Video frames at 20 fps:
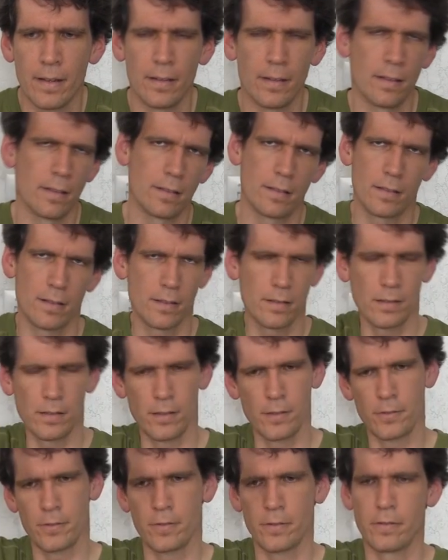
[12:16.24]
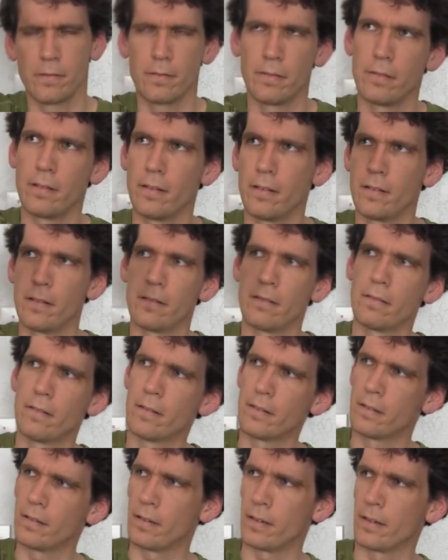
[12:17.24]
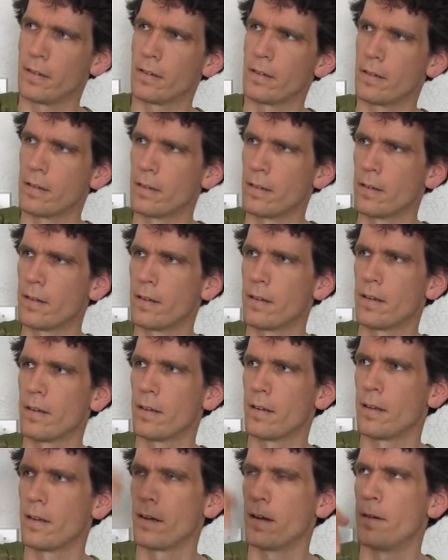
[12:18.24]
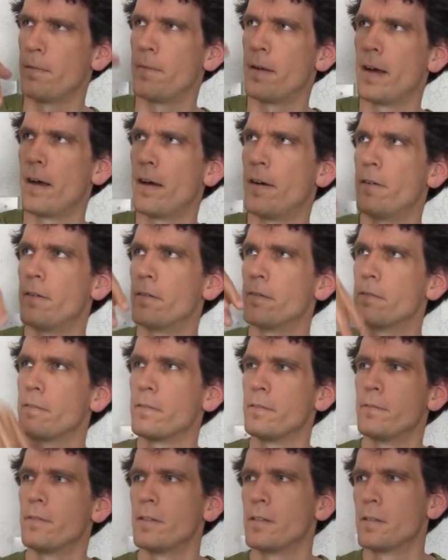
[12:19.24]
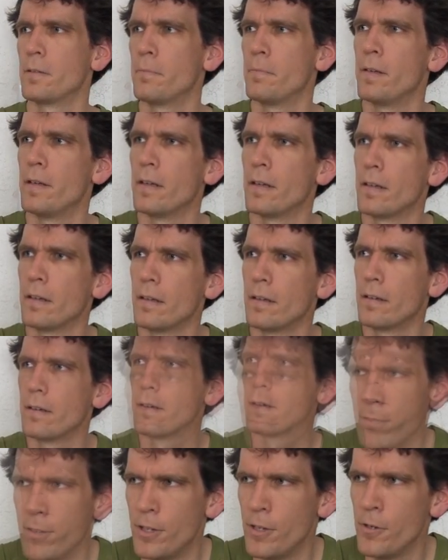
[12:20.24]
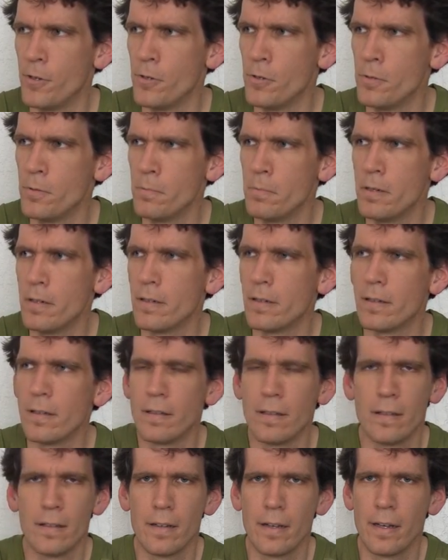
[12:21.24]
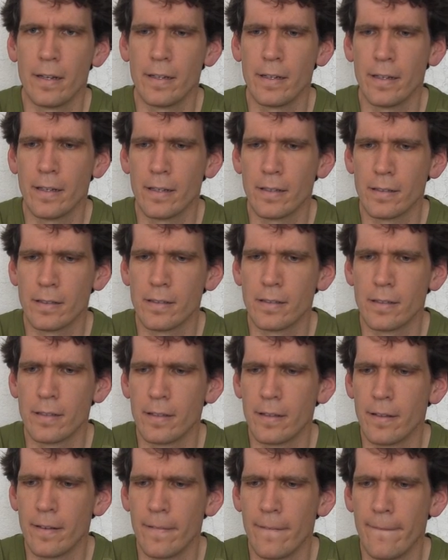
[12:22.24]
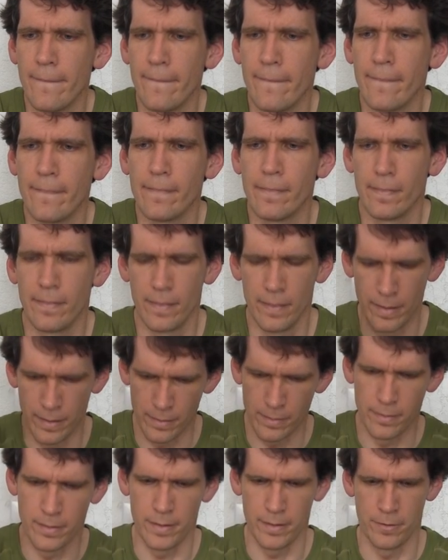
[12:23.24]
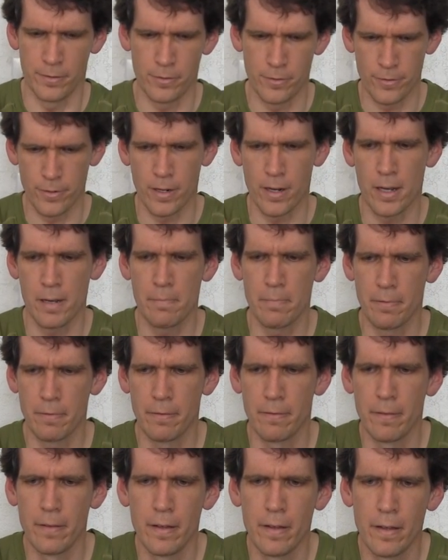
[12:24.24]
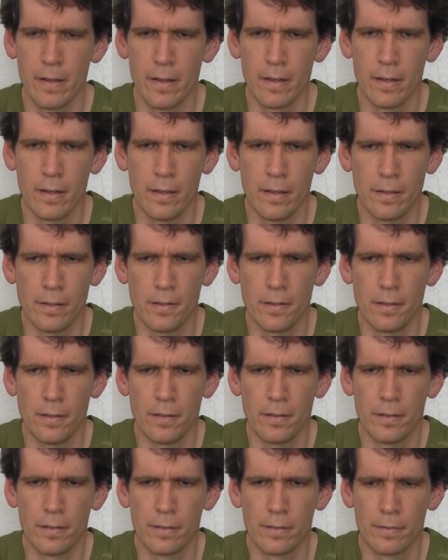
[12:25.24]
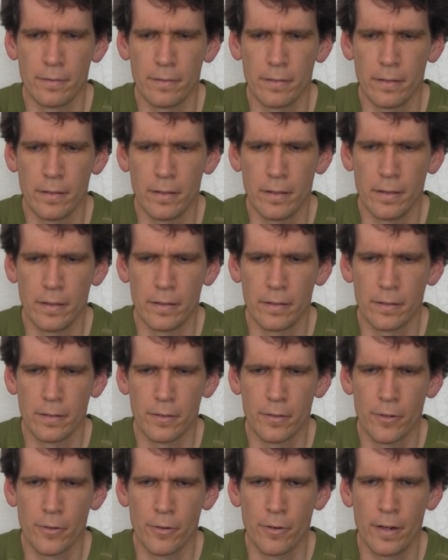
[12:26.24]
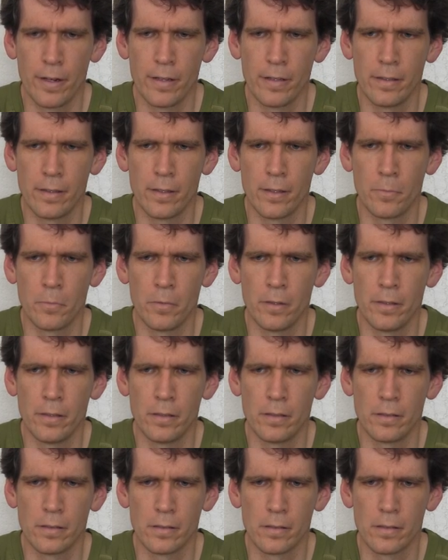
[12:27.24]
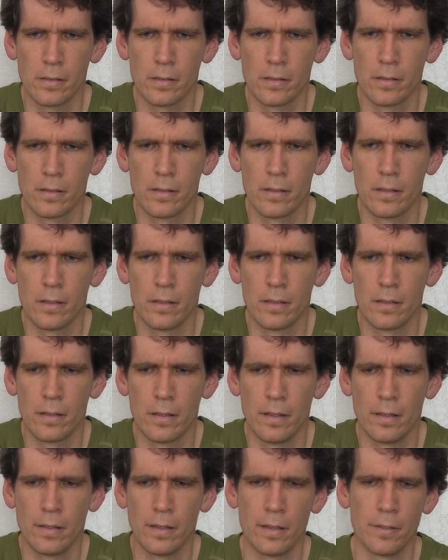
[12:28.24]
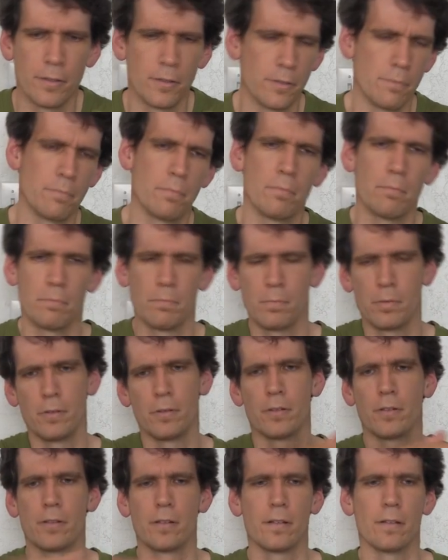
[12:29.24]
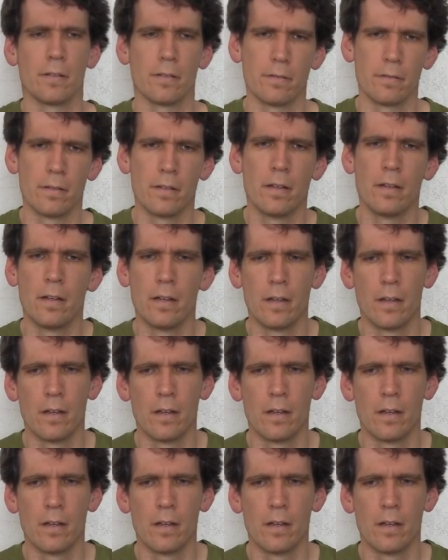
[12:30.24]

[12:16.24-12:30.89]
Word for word: and the clothes were like come out from this big tube, I guess, and, and then drop into a crate on wheels, and then you push the